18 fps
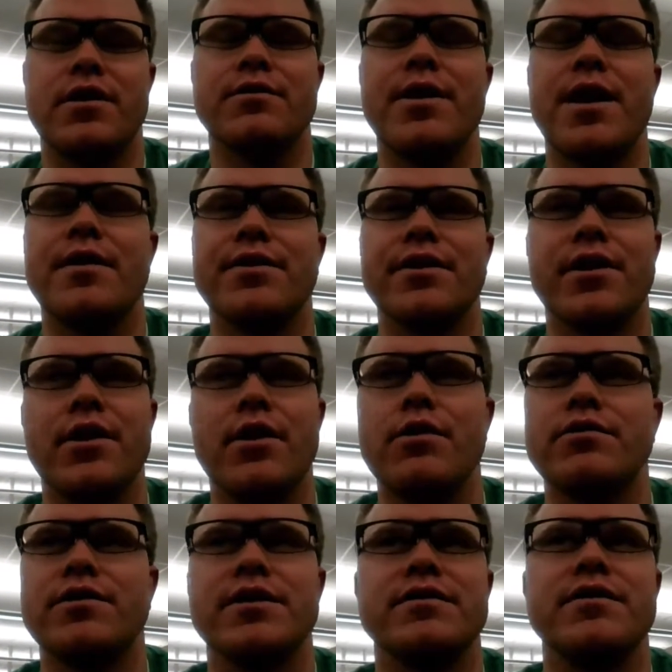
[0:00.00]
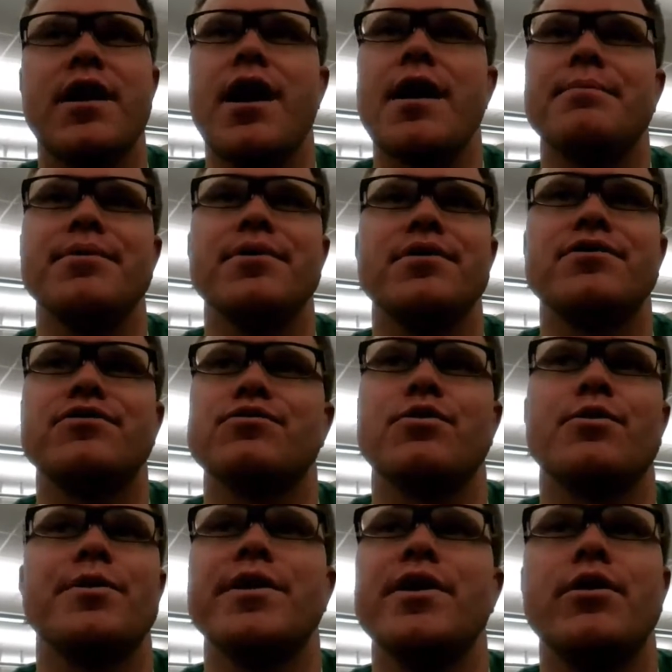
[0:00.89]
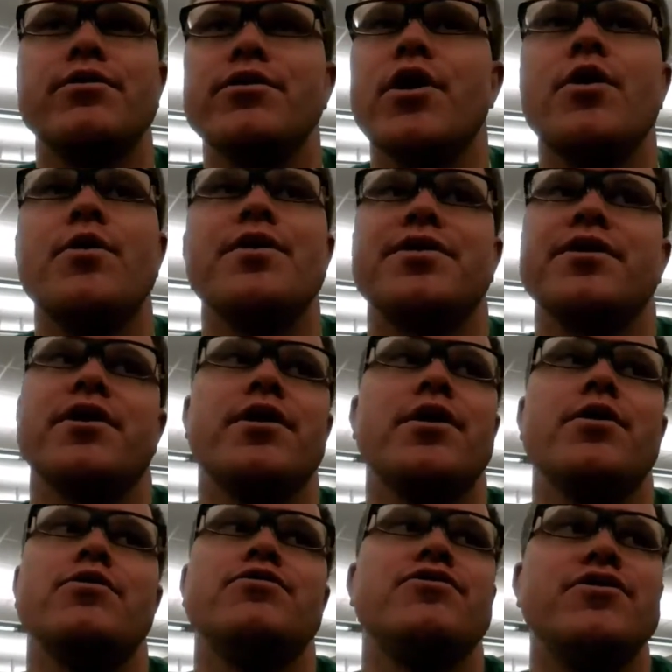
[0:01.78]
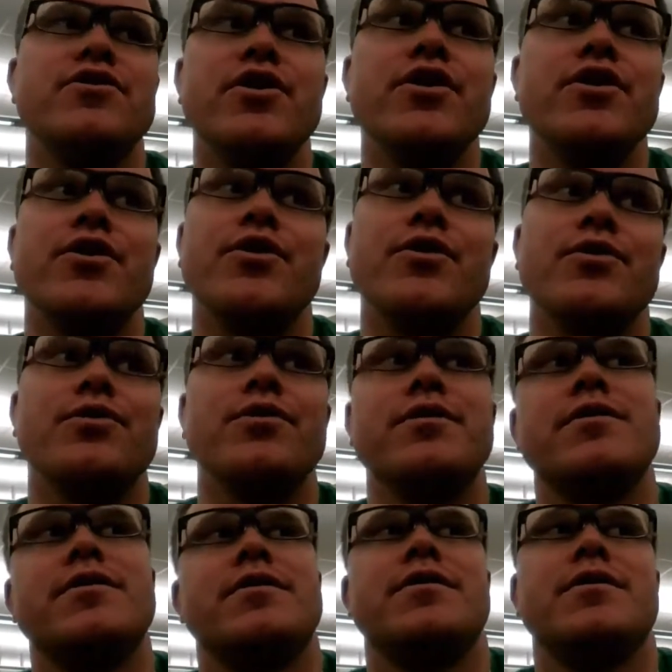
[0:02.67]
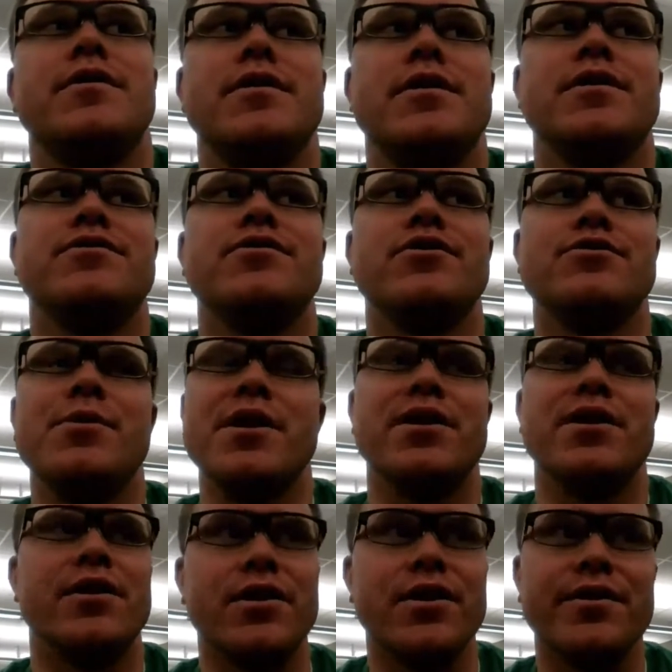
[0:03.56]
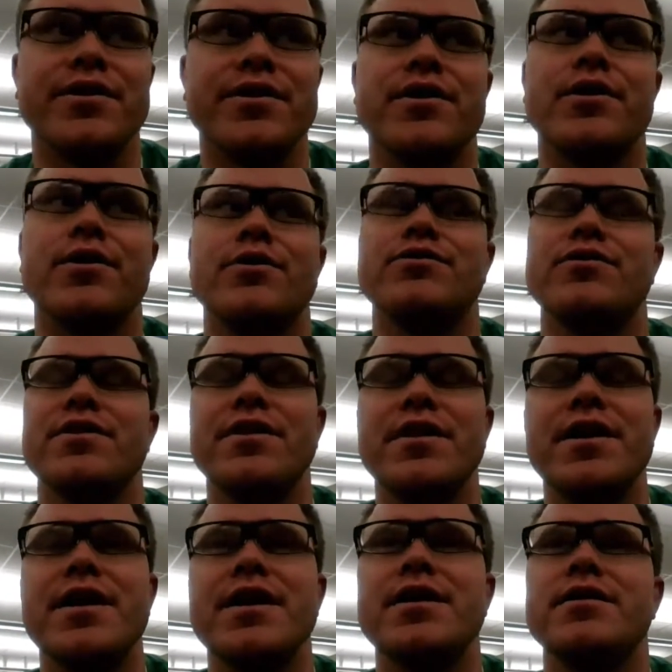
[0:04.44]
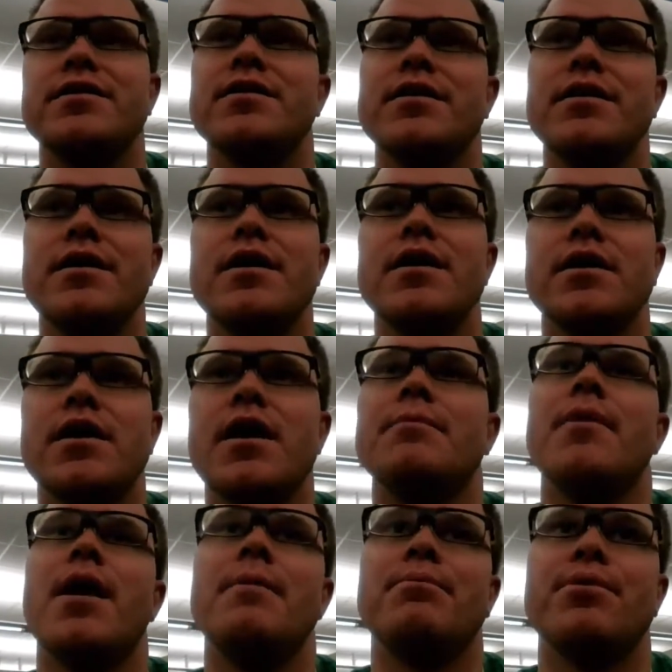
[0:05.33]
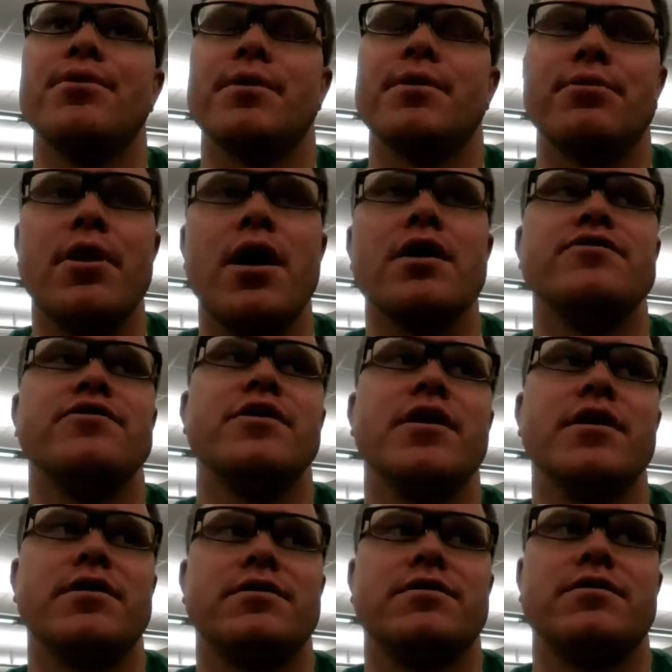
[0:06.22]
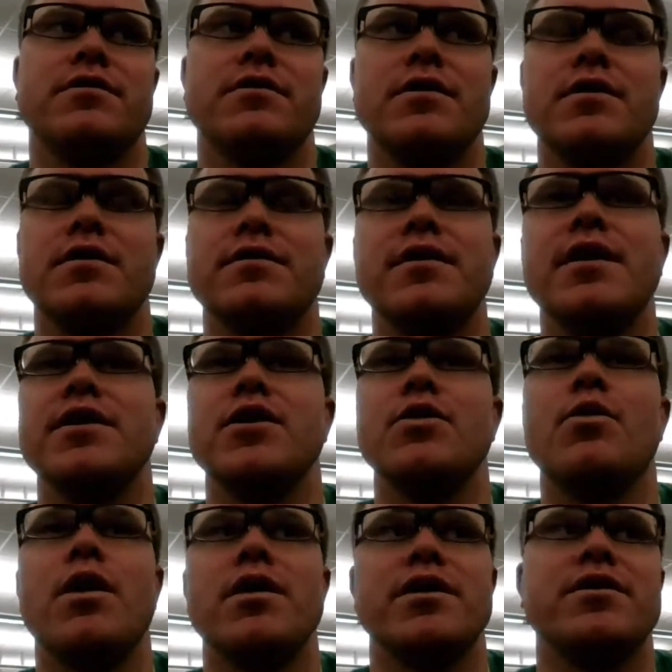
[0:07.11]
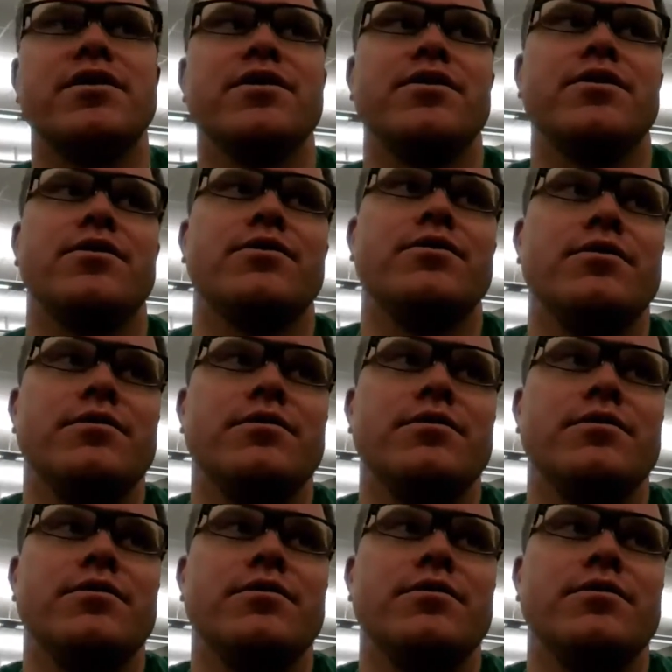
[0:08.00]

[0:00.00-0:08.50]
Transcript: around the coding topics when we don't know what the codes do. And so it's better to learn the codes and then come up with a project that you want to do.